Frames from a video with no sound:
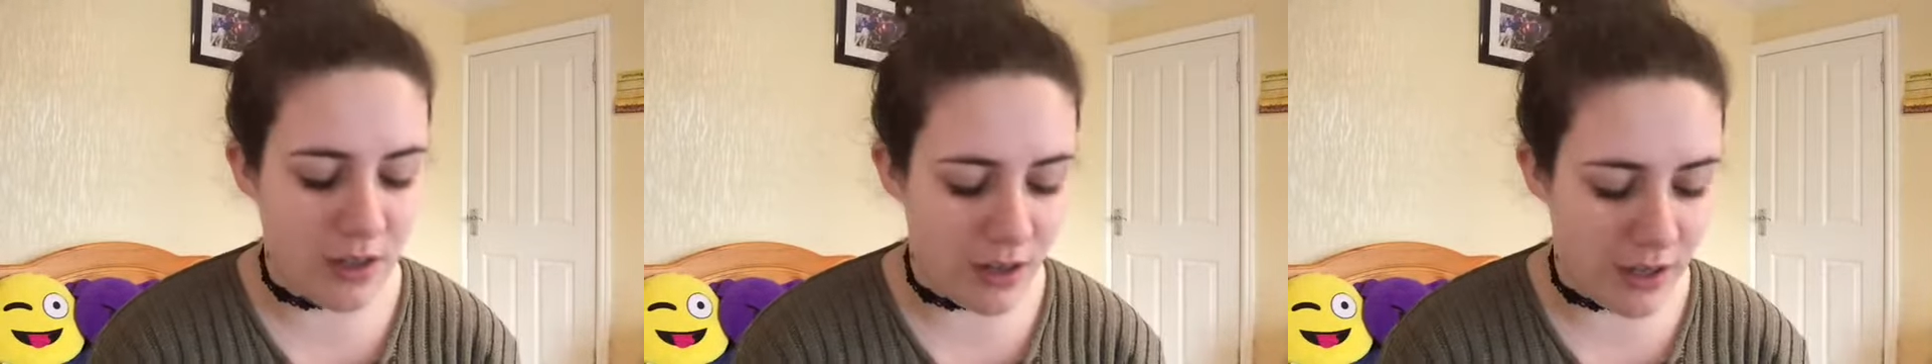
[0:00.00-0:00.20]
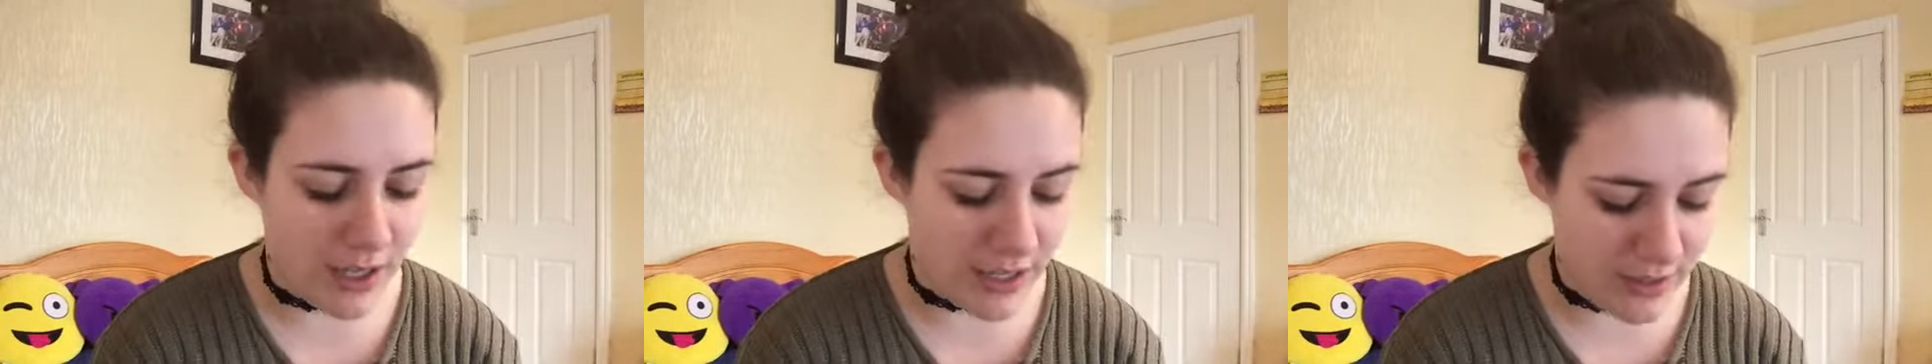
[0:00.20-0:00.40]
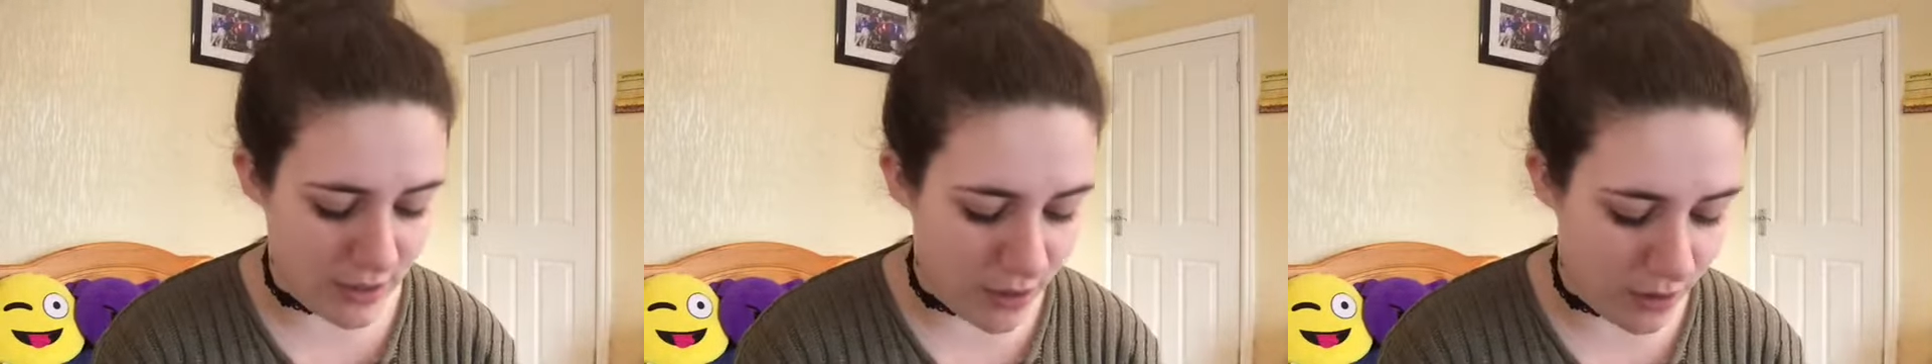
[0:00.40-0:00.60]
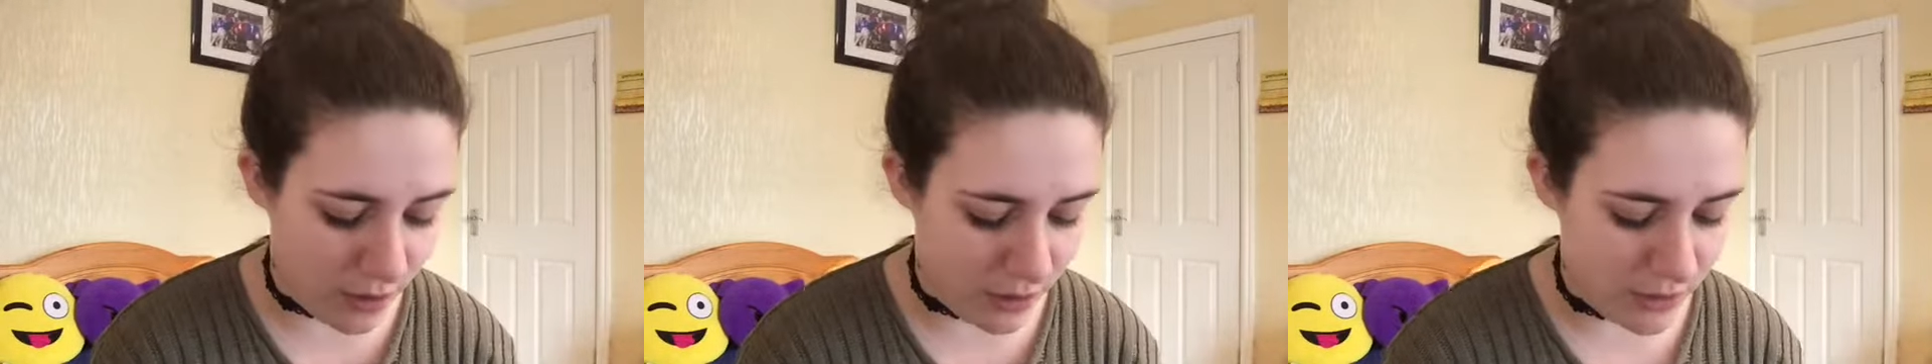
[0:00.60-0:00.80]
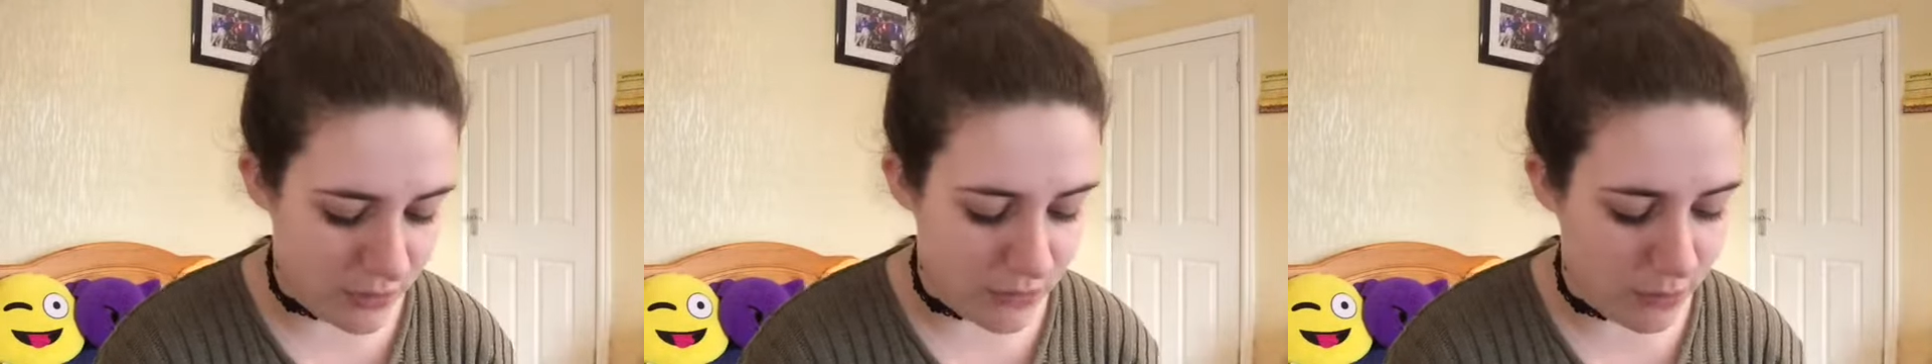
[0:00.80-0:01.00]
Like, it's
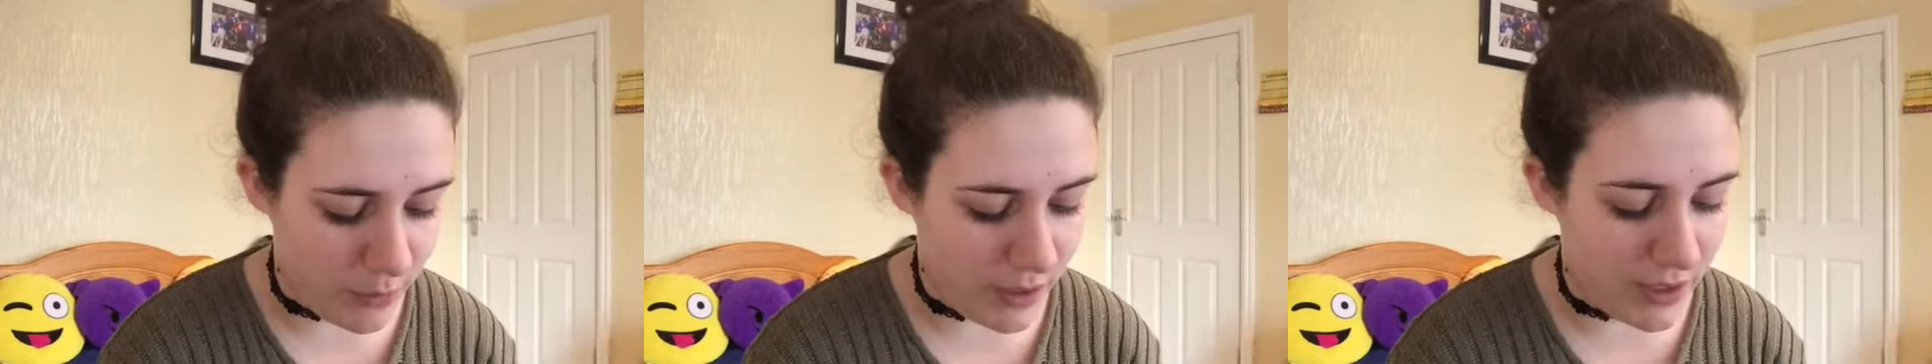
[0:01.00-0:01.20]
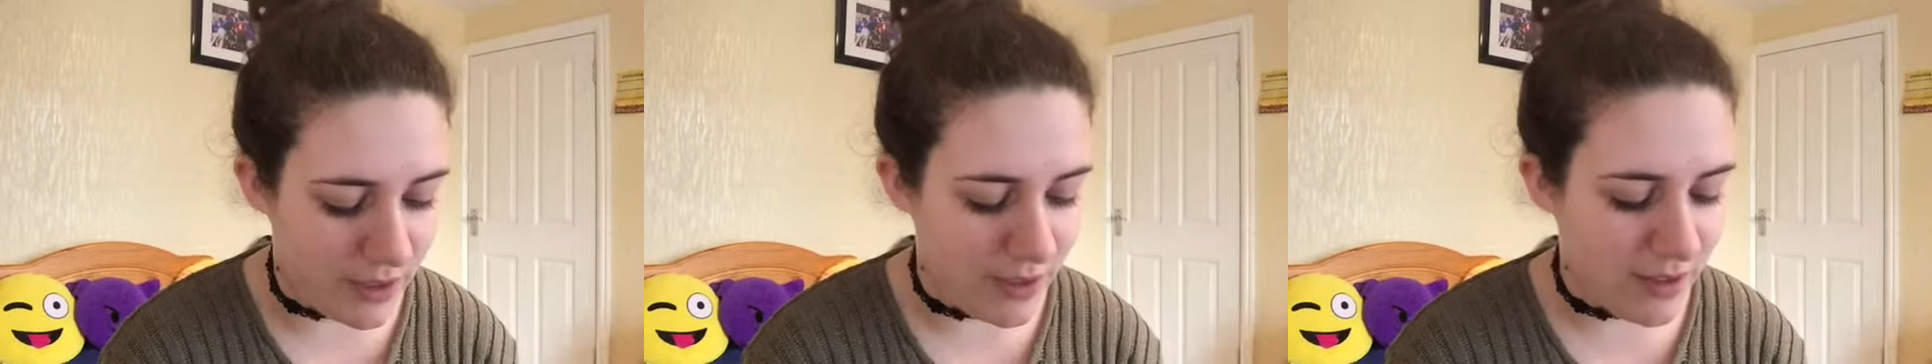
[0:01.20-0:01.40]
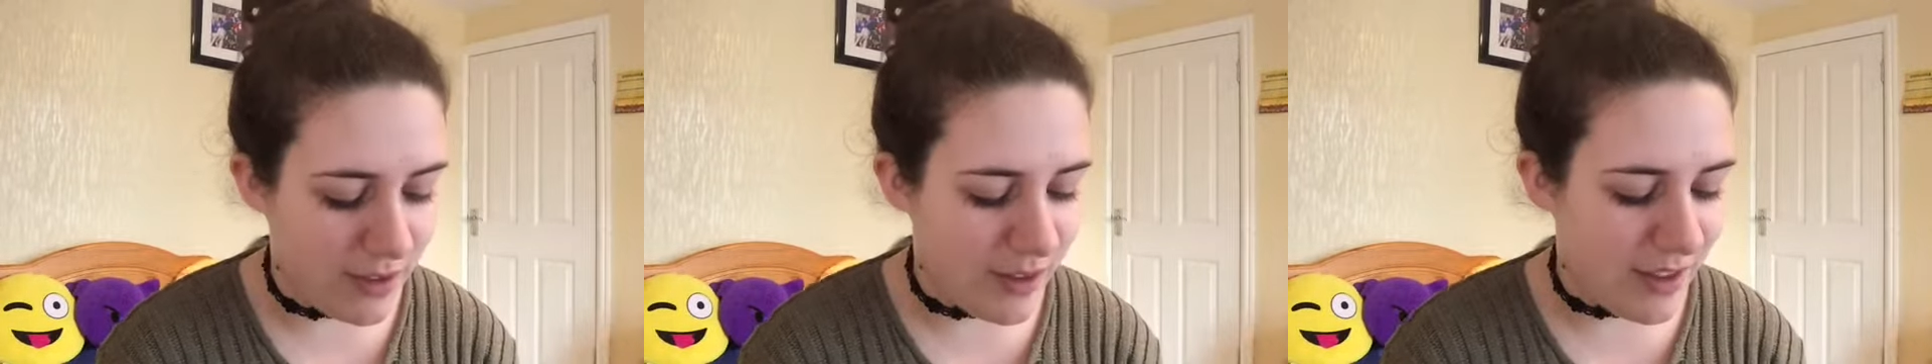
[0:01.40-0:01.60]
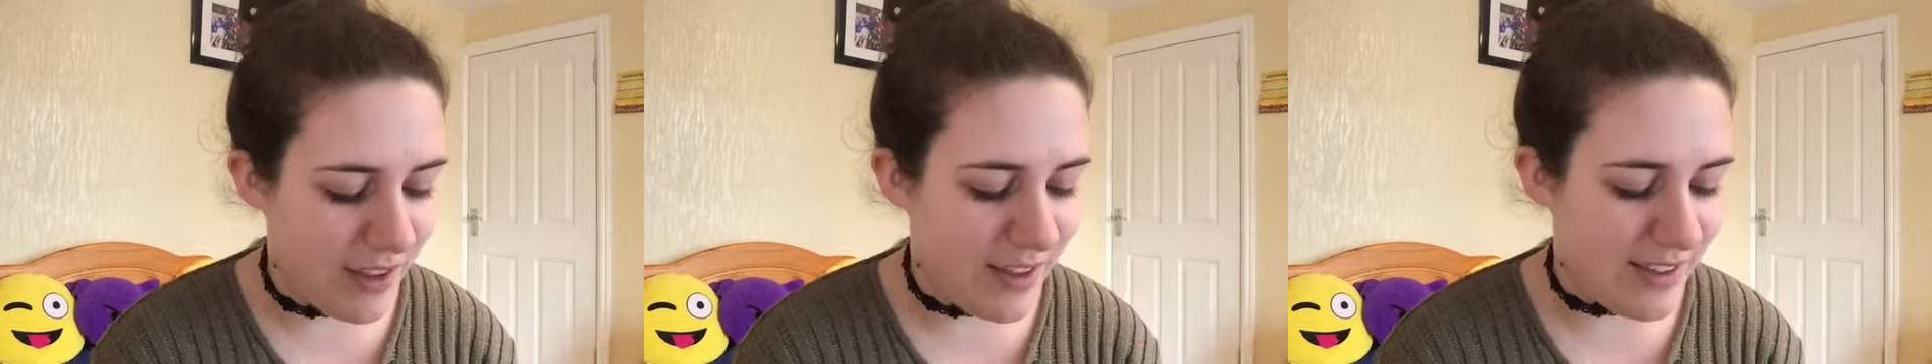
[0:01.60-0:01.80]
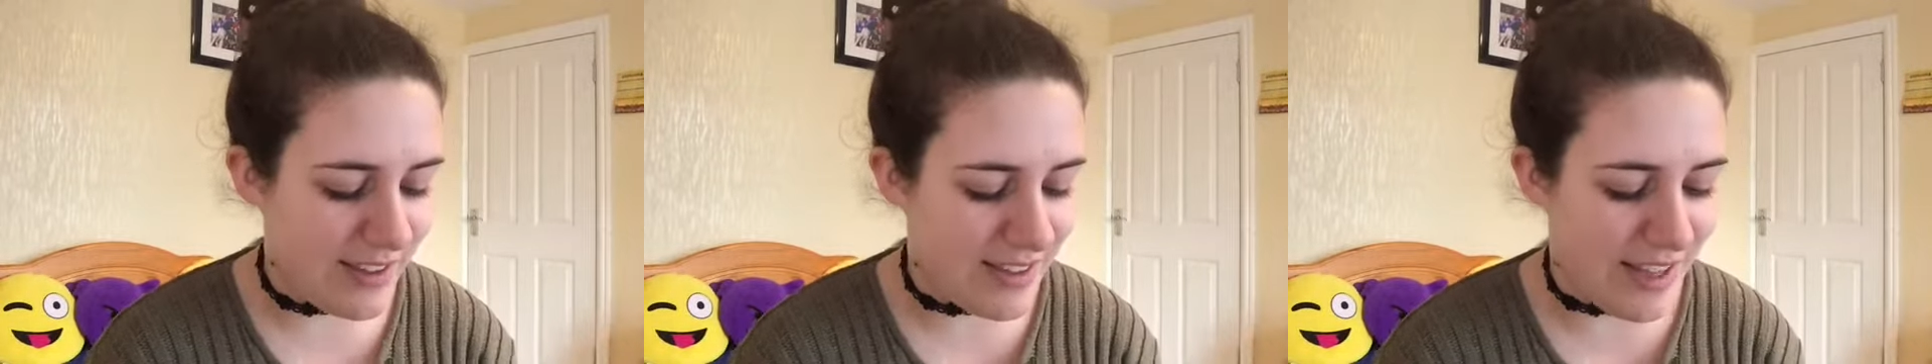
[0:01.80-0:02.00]
hard for me.
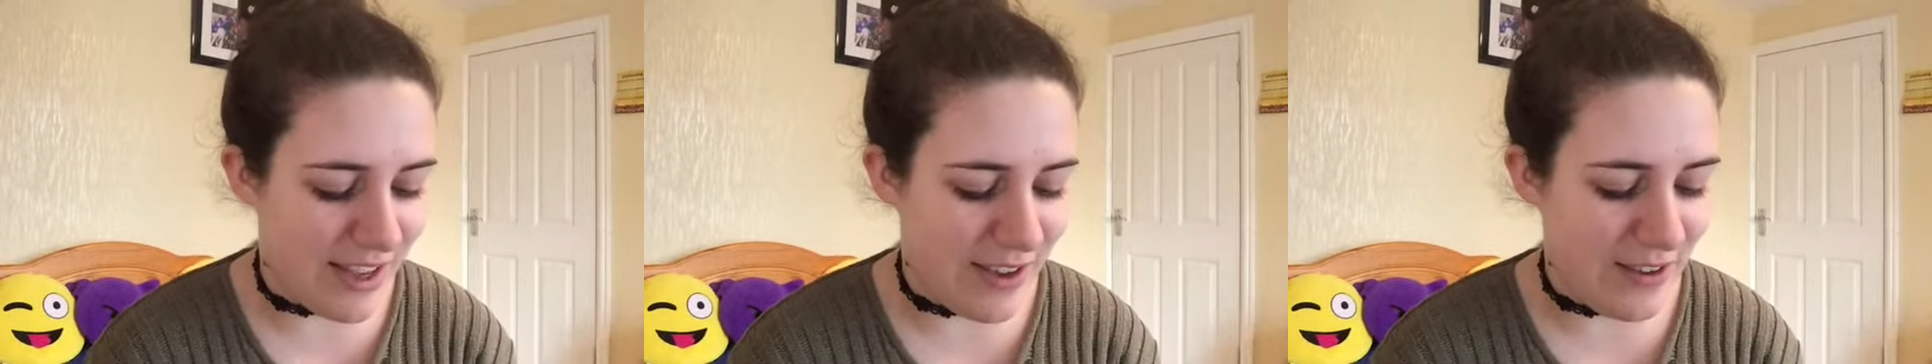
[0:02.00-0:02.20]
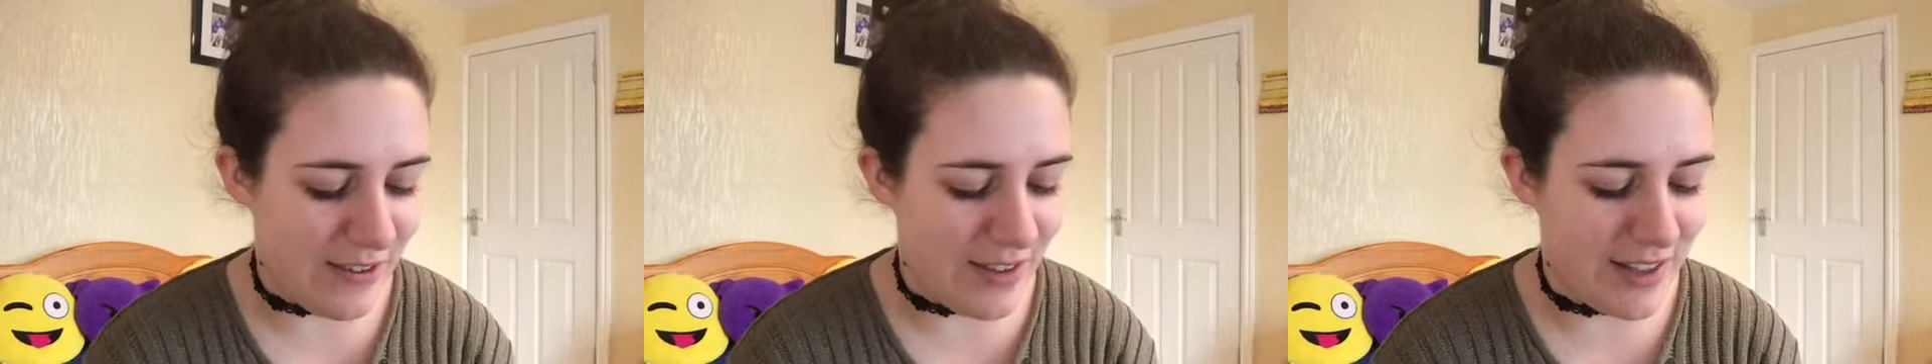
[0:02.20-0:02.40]
So